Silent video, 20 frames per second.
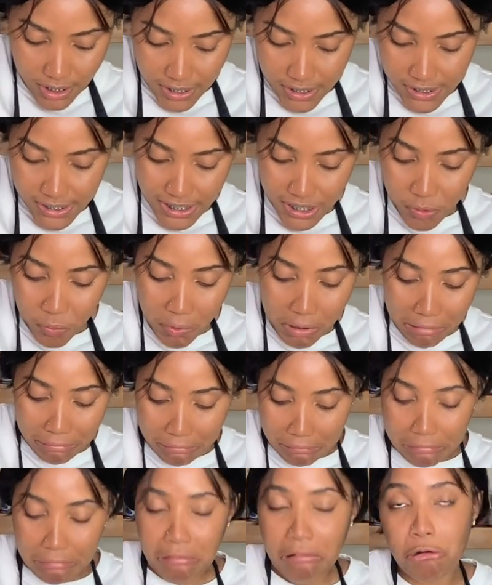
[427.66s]
So you want
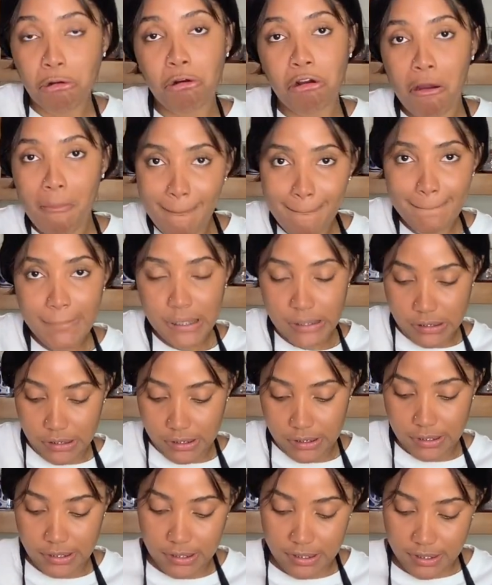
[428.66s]
little
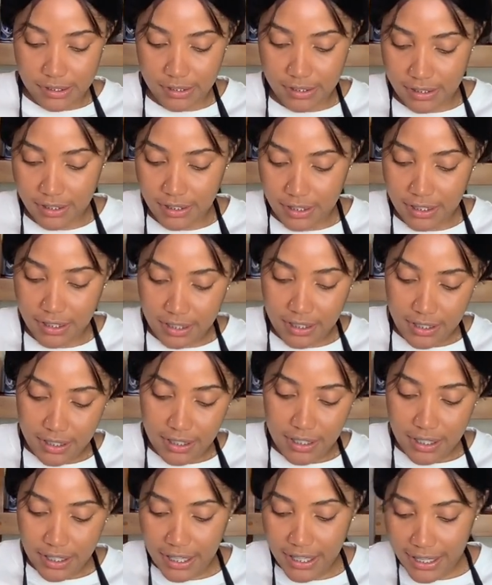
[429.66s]
crumbles,
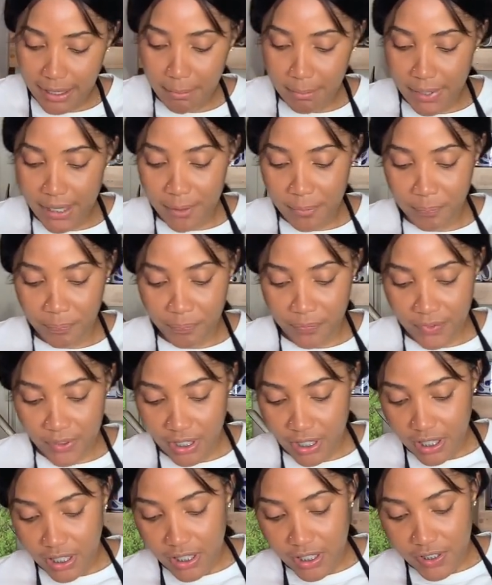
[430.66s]
you get me?
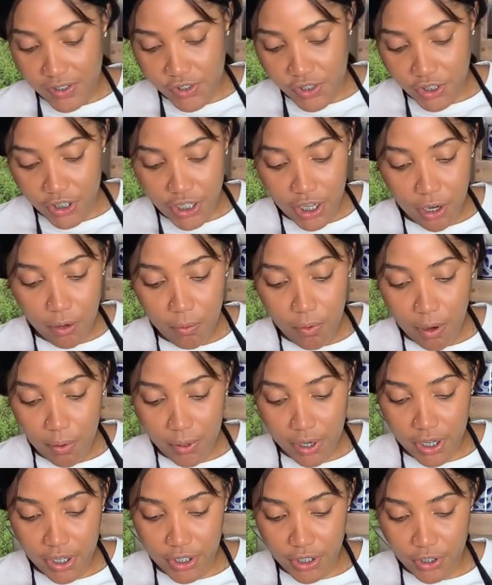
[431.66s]
So now what
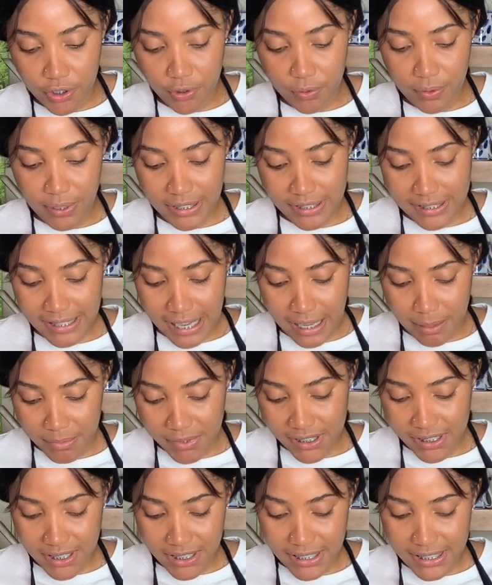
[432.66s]
we're gonna do is I'm
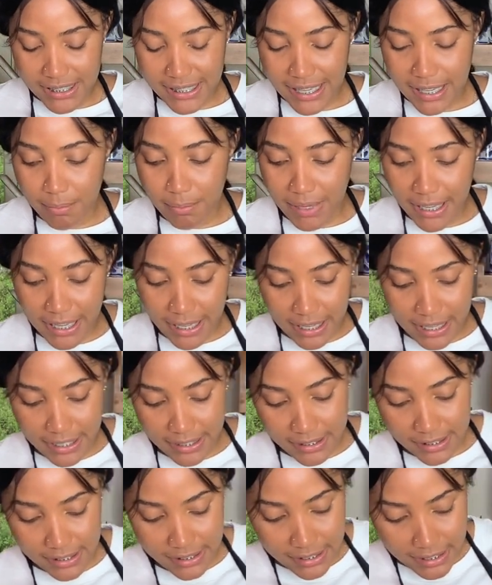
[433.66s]
just gonna take my
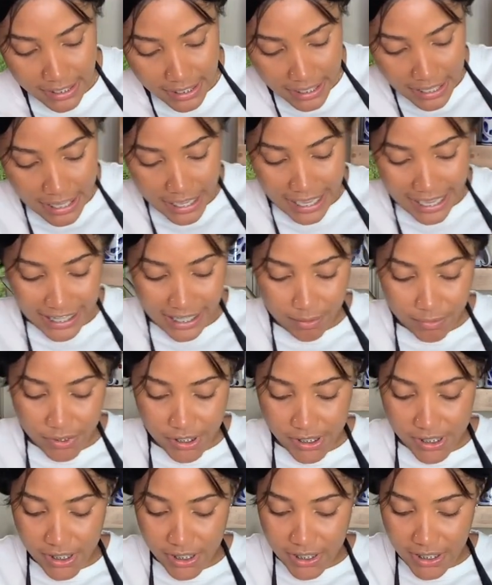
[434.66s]
hands and I'm
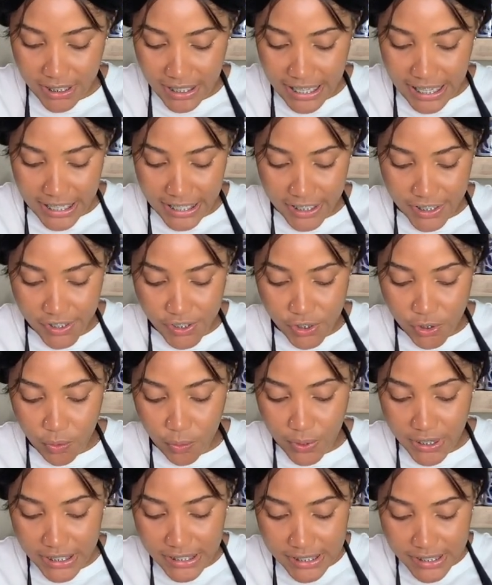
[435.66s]
just gonna like
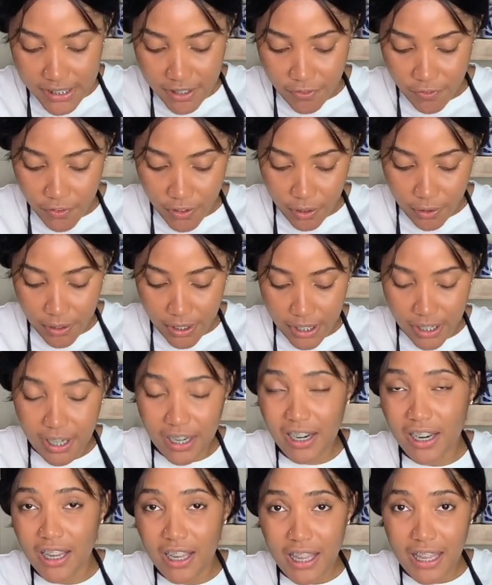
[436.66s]
squeeze the flour
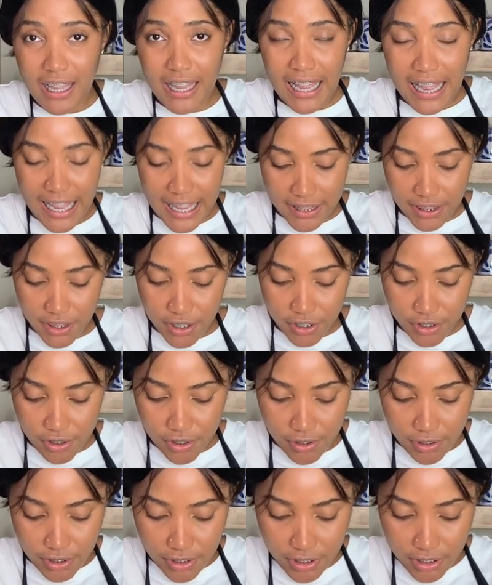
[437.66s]
and the
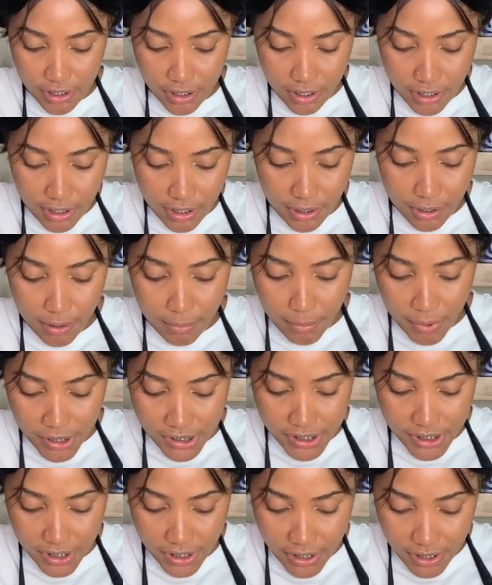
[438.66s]

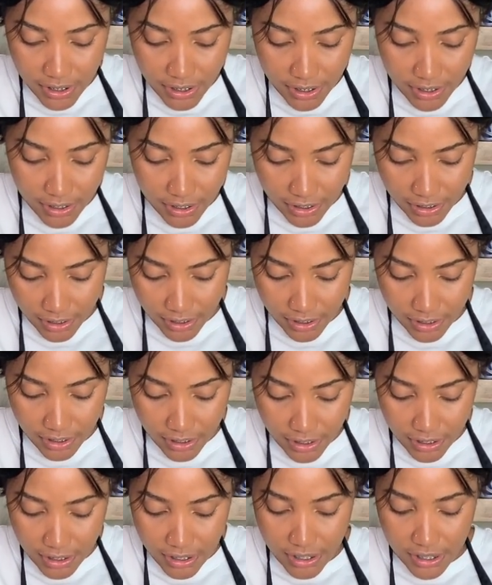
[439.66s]
butter,
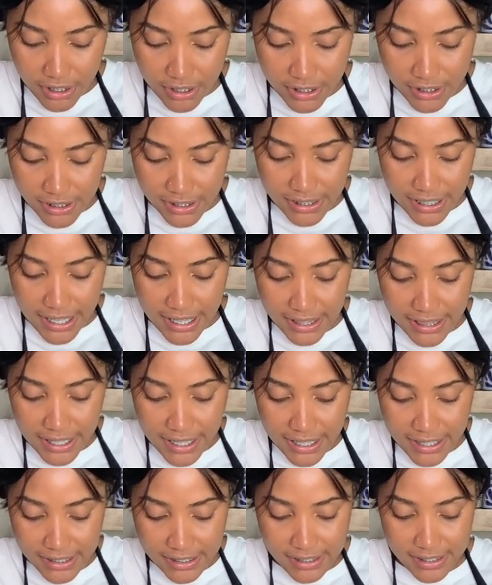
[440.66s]
just like
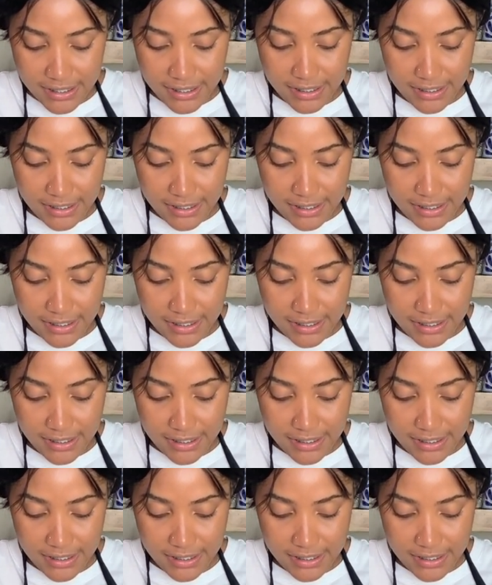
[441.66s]
that.